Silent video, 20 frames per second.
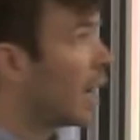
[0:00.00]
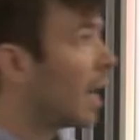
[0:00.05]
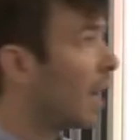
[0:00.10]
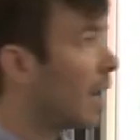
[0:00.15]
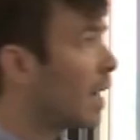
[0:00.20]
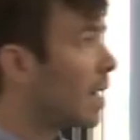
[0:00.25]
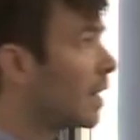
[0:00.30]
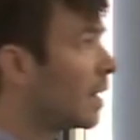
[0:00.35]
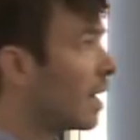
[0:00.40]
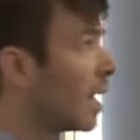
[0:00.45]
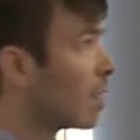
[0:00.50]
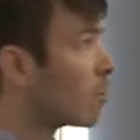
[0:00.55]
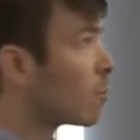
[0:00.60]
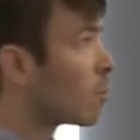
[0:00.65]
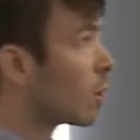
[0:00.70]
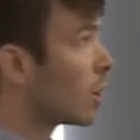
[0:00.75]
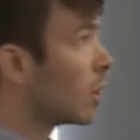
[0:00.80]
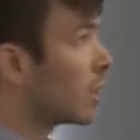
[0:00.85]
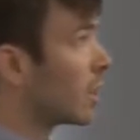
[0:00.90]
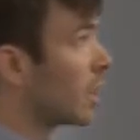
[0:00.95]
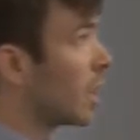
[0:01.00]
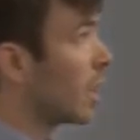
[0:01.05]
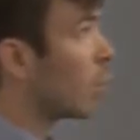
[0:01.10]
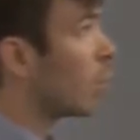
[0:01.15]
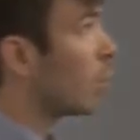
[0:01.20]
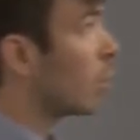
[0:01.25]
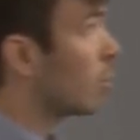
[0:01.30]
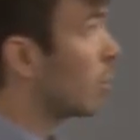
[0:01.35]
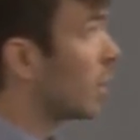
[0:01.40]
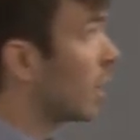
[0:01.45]
in the aggregate
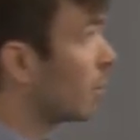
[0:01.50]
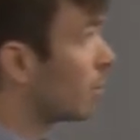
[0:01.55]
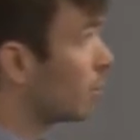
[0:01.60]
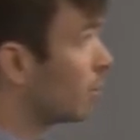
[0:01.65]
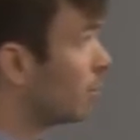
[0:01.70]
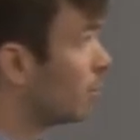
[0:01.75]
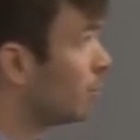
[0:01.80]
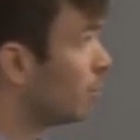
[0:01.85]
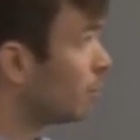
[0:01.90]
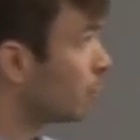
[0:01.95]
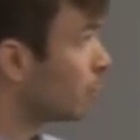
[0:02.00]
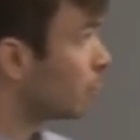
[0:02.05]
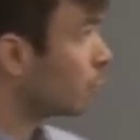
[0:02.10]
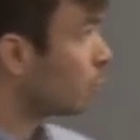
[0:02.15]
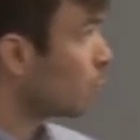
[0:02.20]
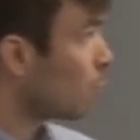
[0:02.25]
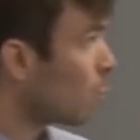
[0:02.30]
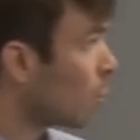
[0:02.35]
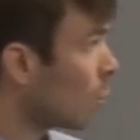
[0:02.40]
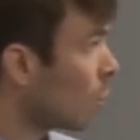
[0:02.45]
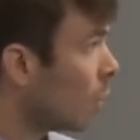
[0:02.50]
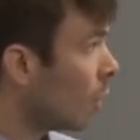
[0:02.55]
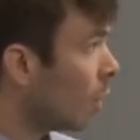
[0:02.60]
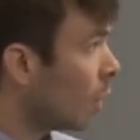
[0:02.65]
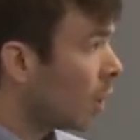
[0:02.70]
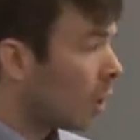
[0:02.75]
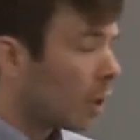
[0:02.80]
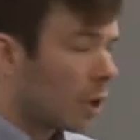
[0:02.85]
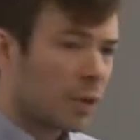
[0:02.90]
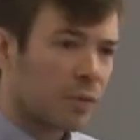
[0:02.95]
economy.
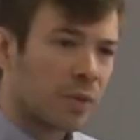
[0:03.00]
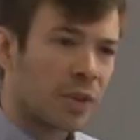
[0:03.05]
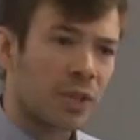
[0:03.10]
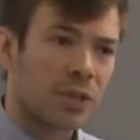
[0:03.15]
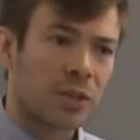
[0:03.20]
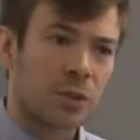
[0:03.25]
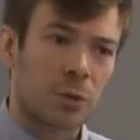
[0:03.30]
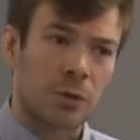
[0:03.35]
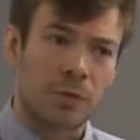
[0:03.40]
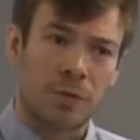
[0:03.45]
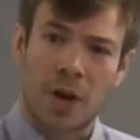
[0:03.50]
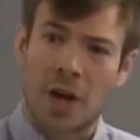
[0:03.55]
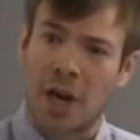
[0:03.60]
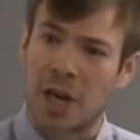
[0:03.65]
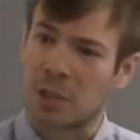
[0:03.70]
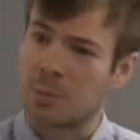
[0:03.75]
And this sort of harks